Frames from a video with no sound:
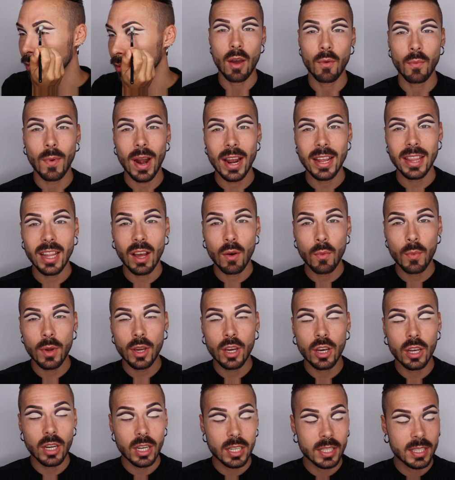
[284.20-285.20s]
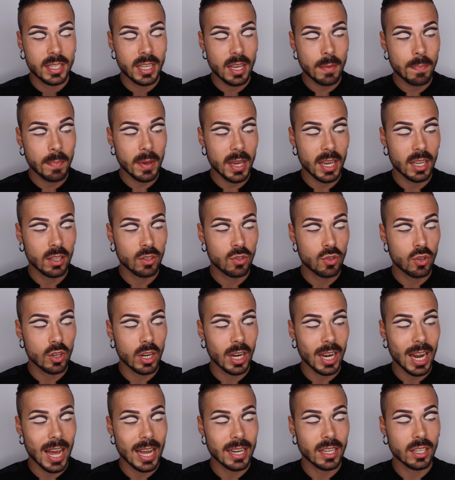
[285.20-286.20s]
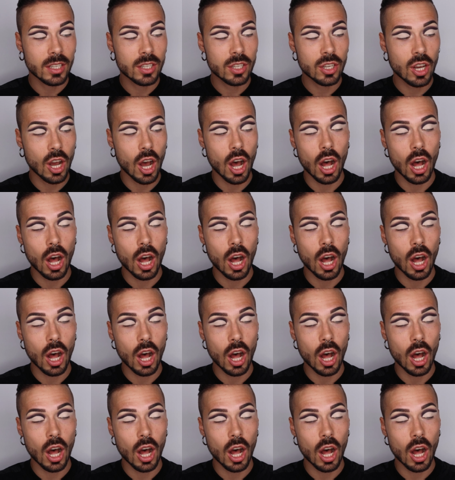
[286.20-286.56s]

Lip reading: And right now we're gonna dip into the lightest